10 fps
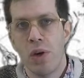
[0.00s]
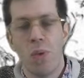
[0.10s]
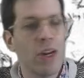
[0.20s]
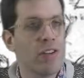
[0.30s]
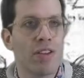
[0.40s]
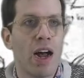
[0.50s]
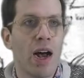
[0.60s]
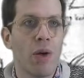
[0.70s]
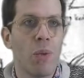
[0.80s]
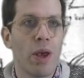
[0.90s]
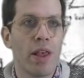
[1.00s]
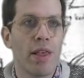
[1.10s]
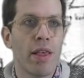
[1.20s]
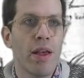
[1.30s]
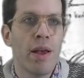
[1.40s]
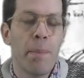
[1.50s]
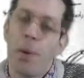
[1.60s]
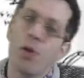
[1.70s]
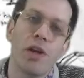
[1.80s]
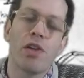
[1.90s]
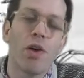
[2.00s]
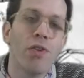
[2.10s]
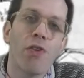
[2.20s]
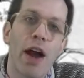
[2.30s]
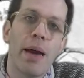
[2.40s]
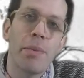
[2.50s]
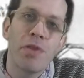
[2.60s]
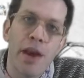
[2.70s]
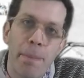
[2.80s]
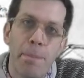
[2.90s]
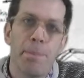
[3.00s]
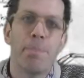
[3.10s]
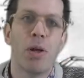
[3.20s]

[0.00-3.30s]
We start with building those frames and